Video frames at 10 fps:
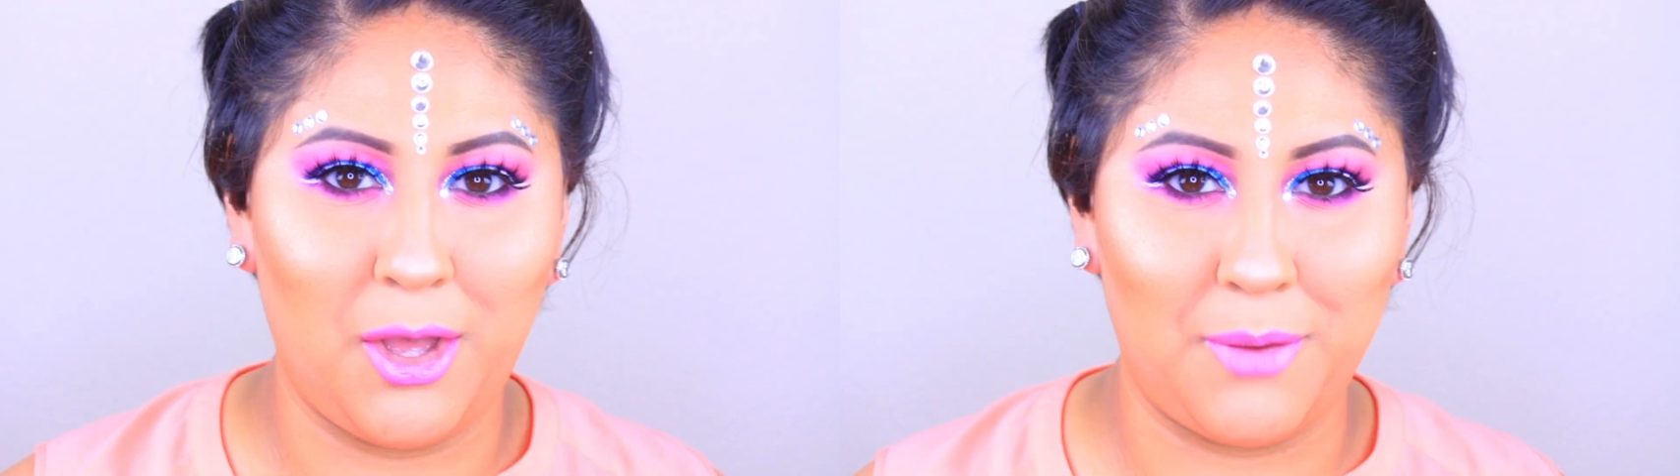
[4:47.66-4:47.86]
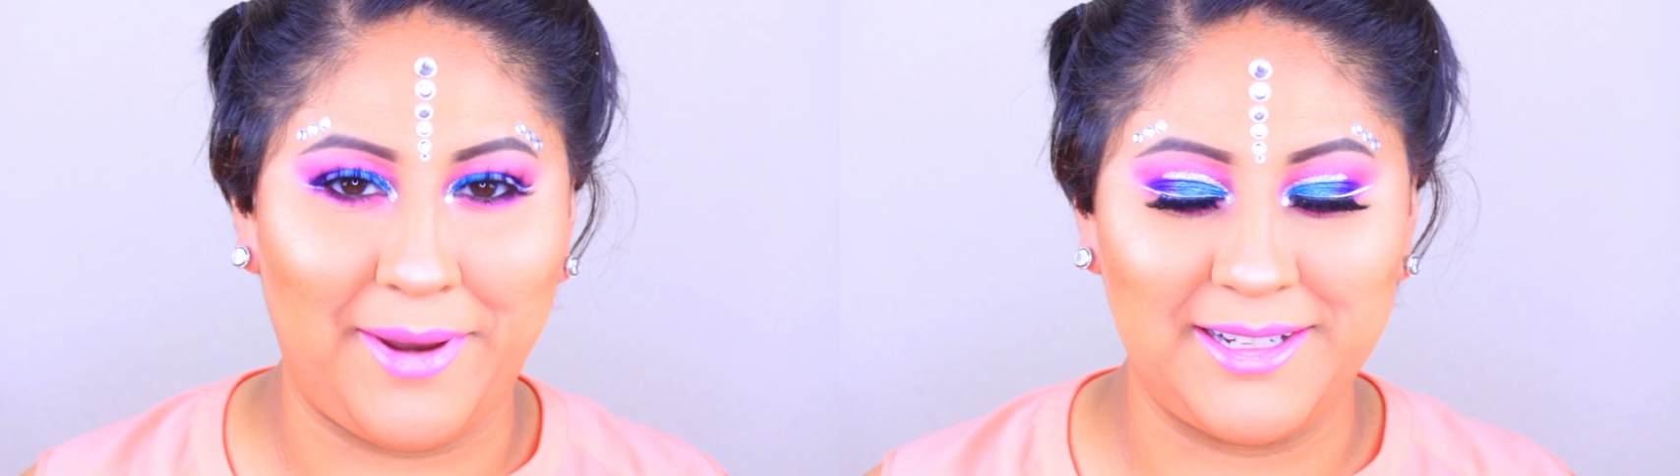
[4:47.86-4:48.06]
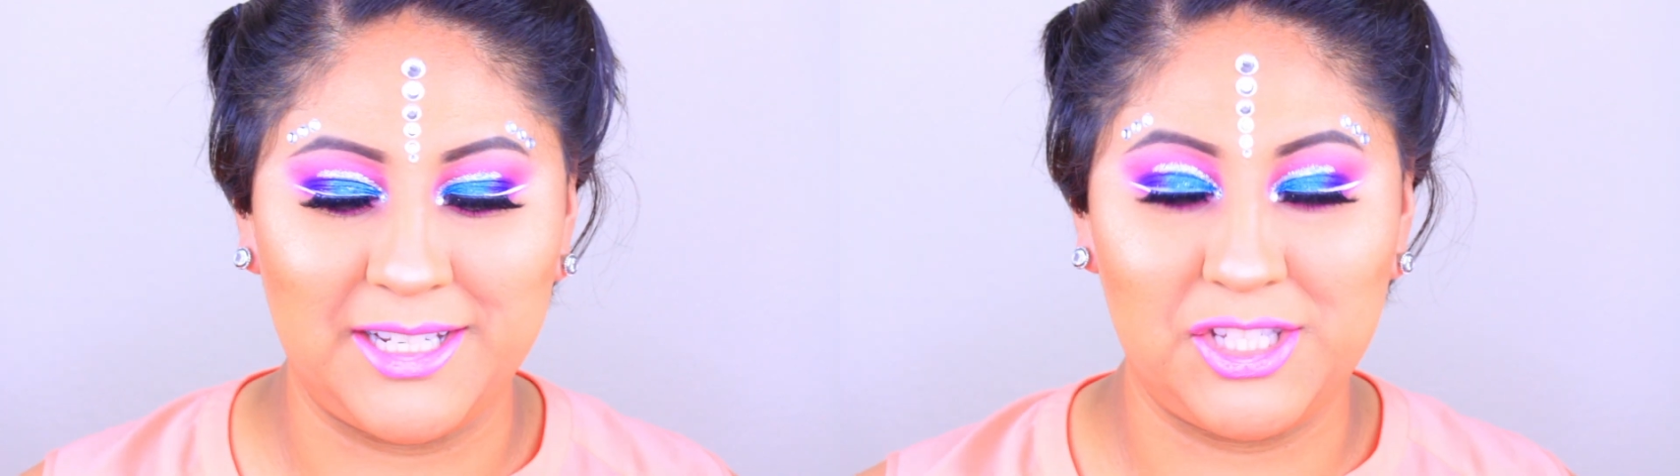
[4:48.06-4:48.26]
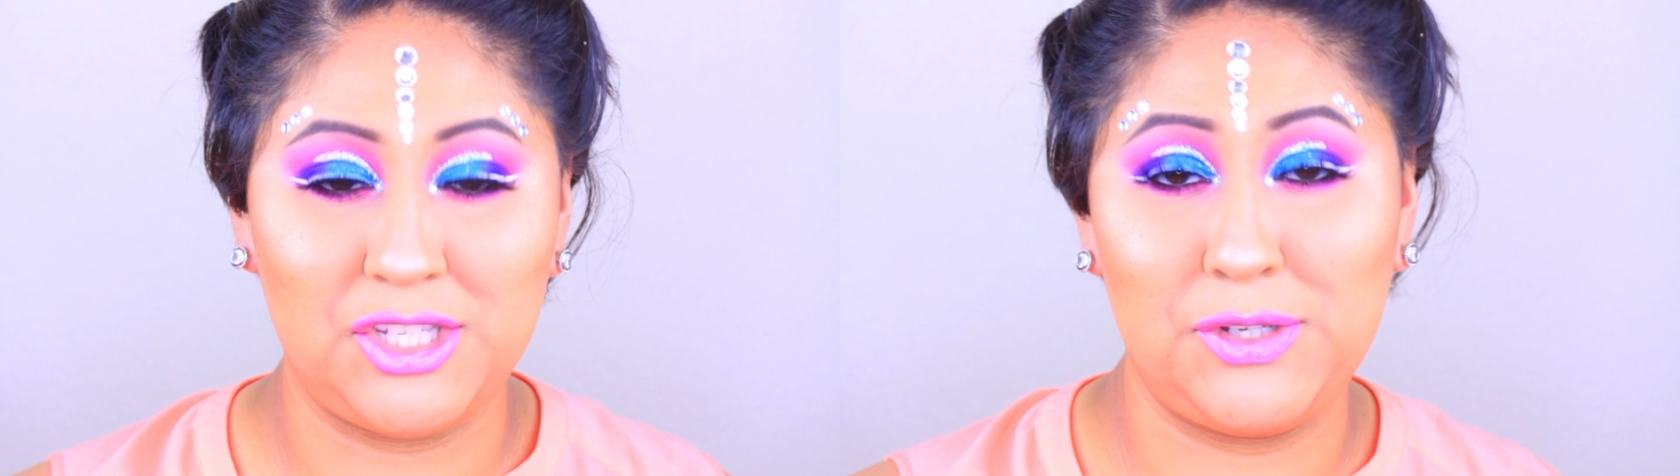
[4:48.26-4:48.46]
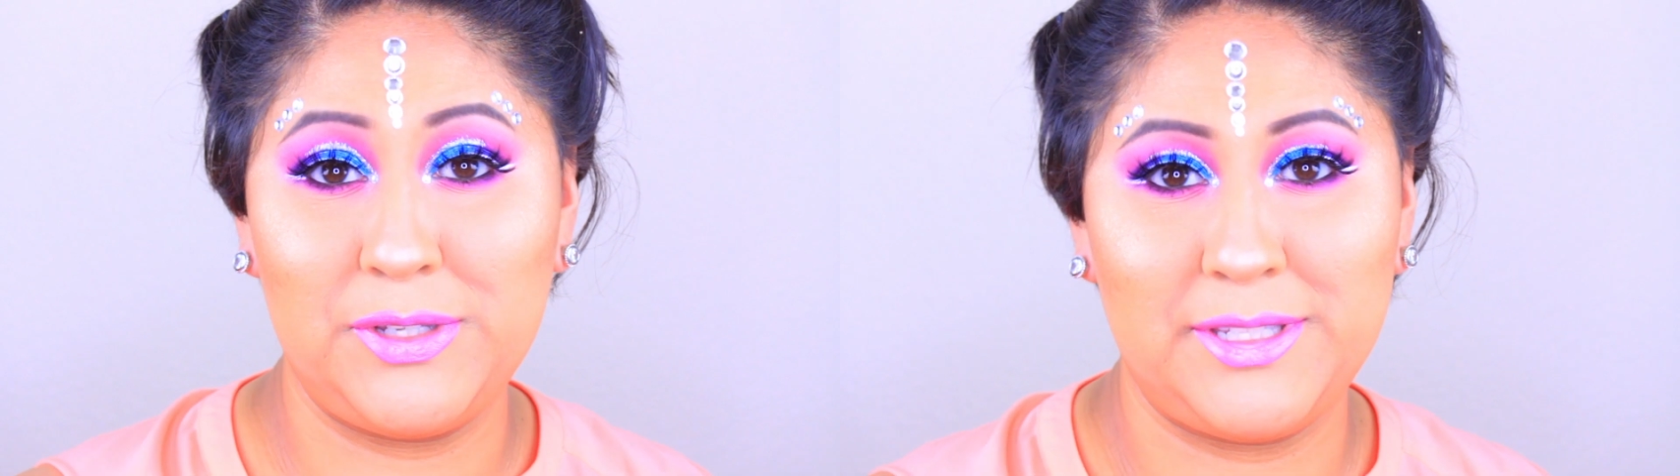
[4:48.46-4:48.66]
Alright,
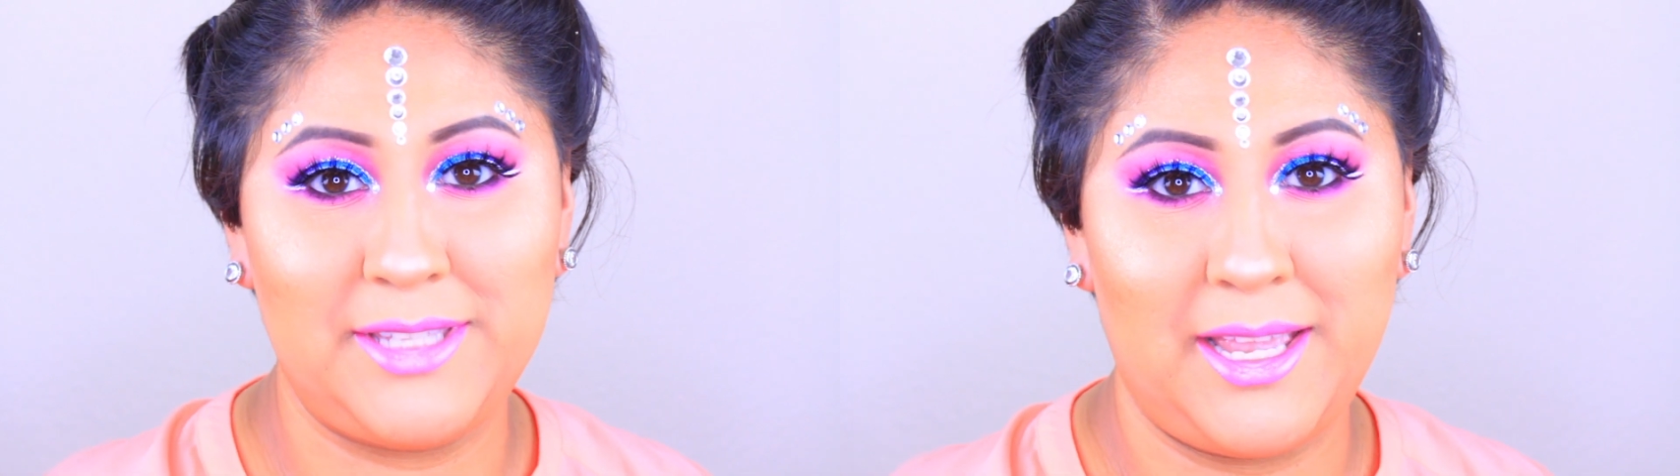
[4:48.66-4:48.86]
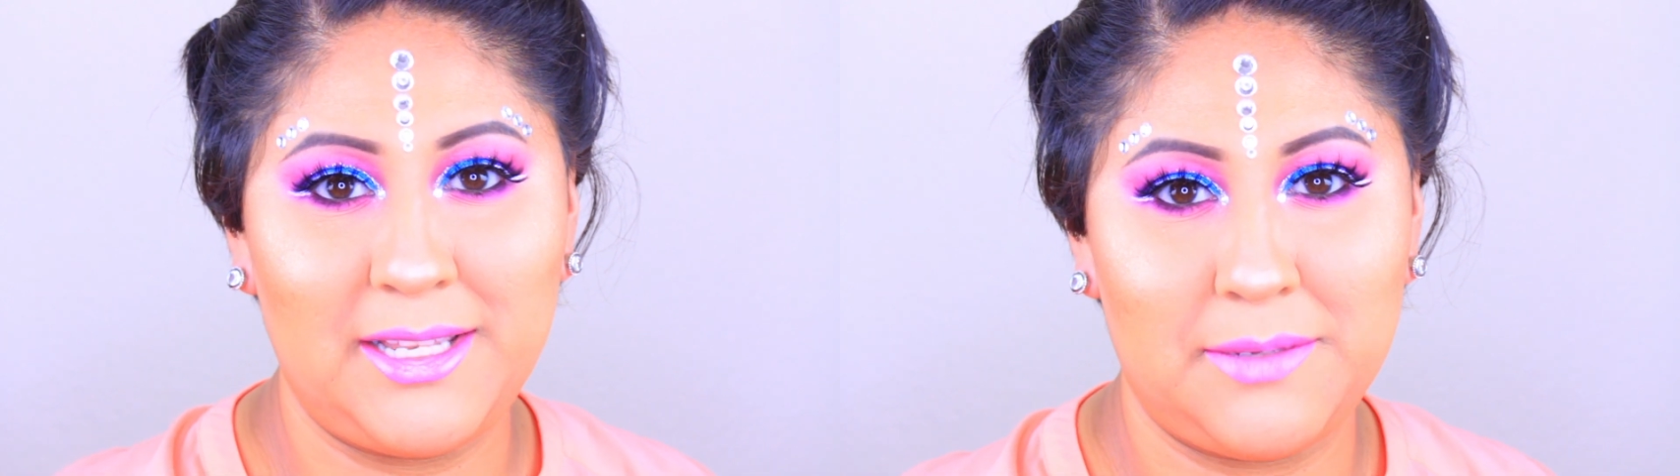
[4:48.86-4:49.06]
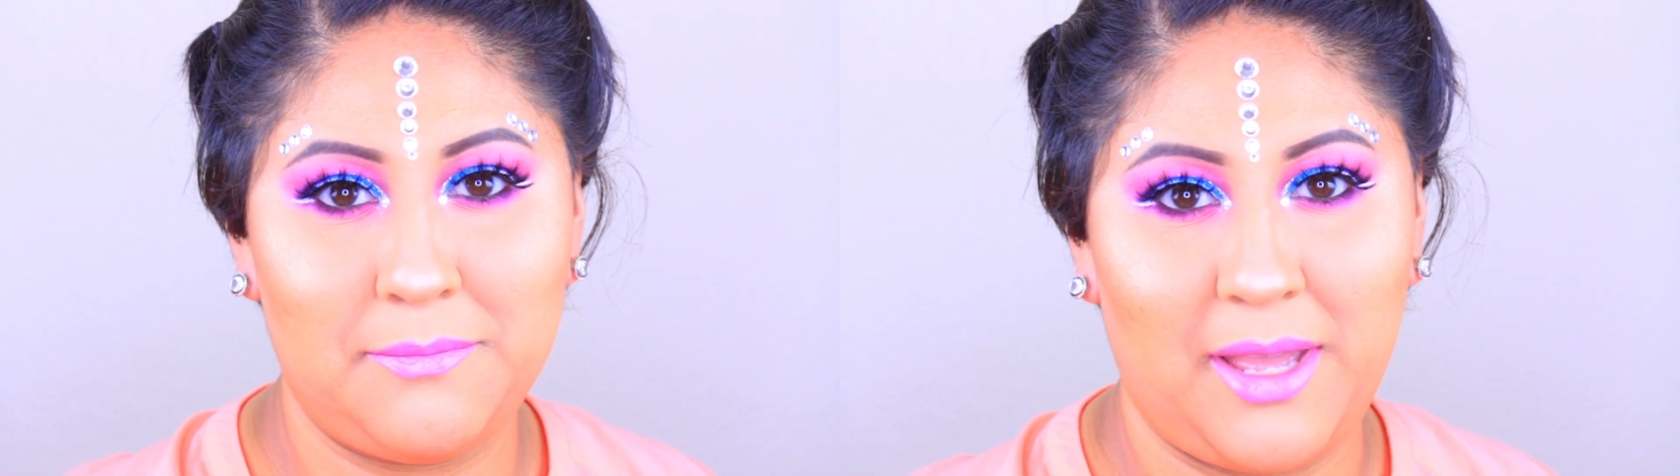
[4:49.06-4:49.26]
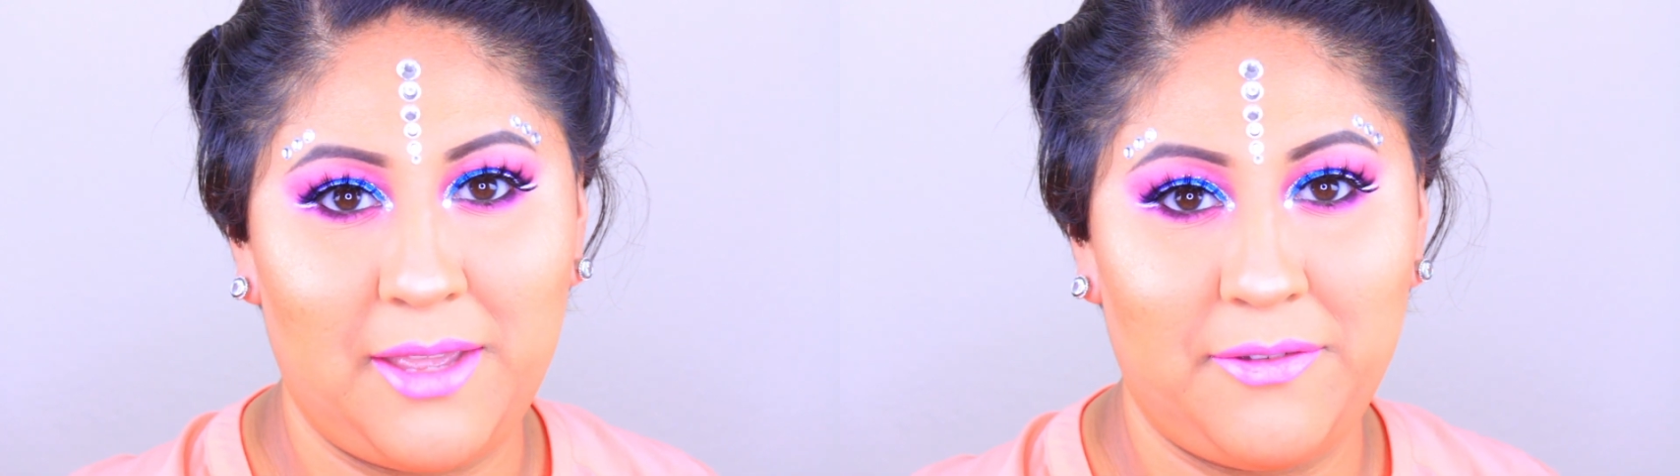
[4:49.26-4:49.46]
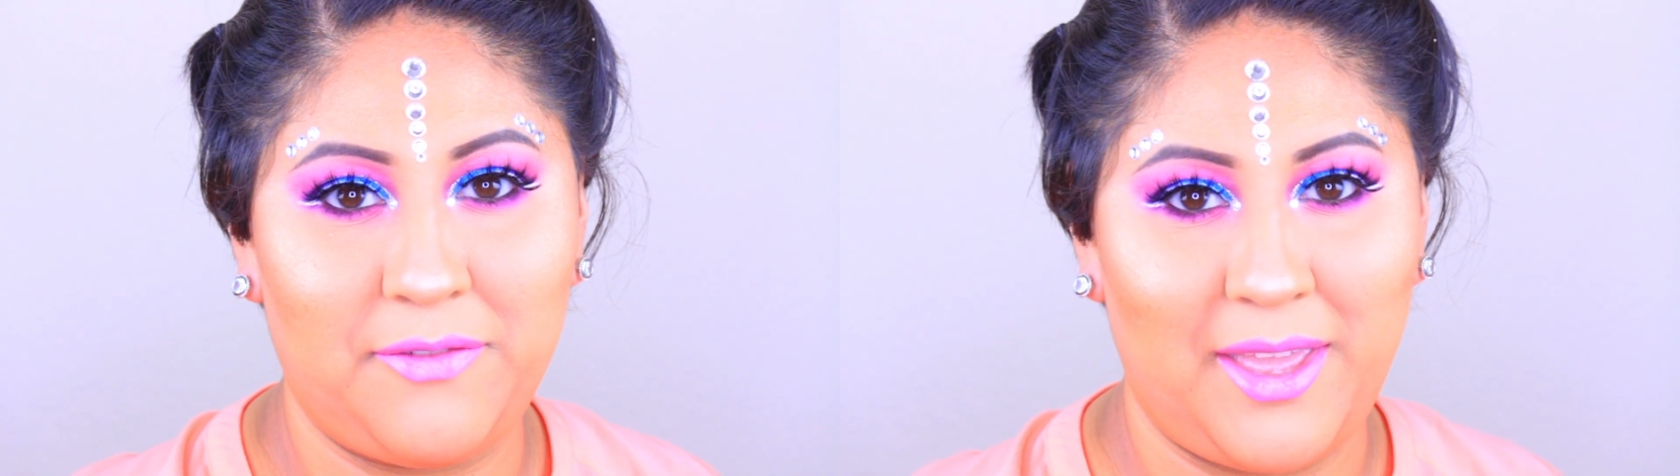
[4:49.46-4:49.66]
to set
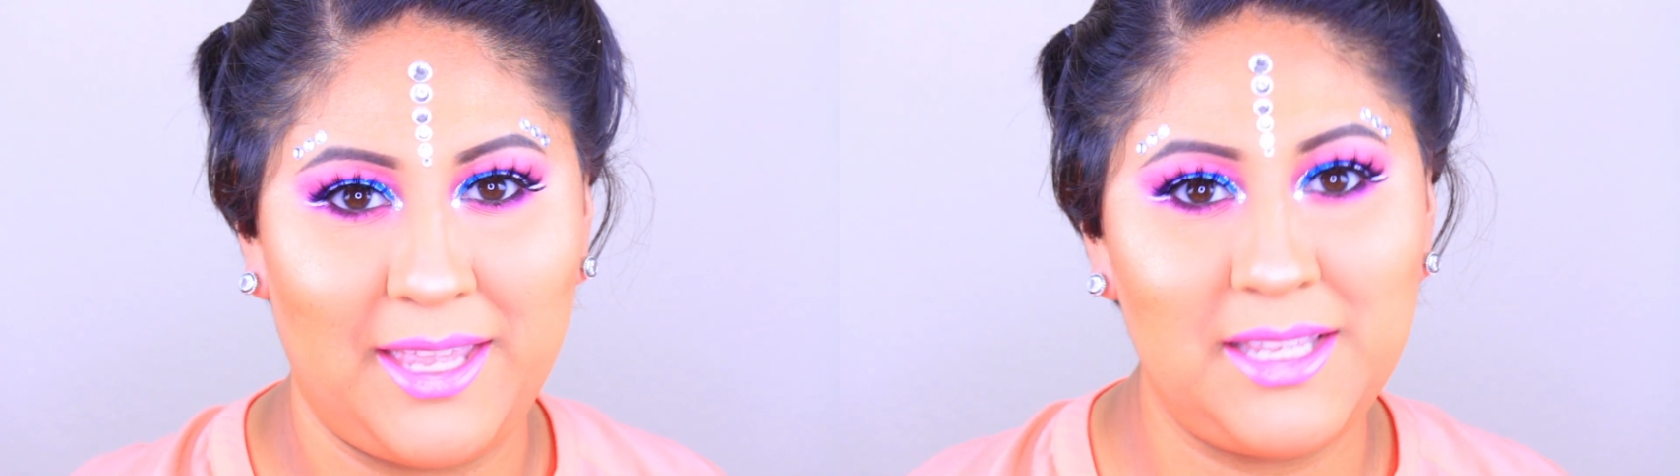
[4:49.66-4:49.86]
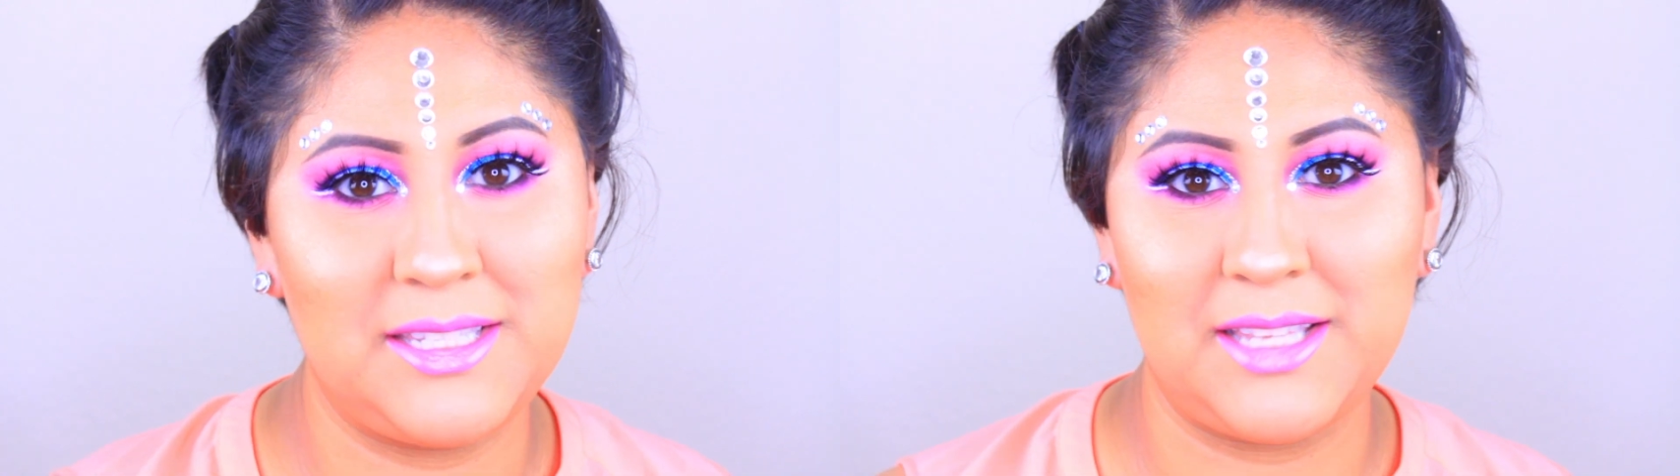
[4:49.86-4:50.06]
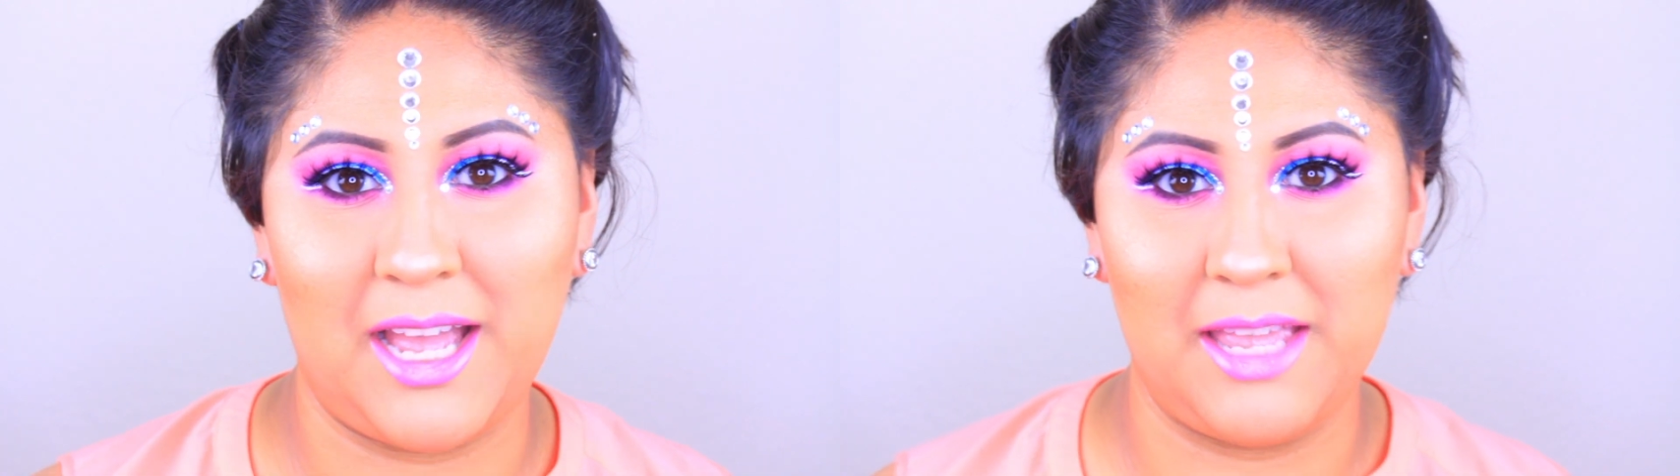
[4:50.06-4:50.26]
my face,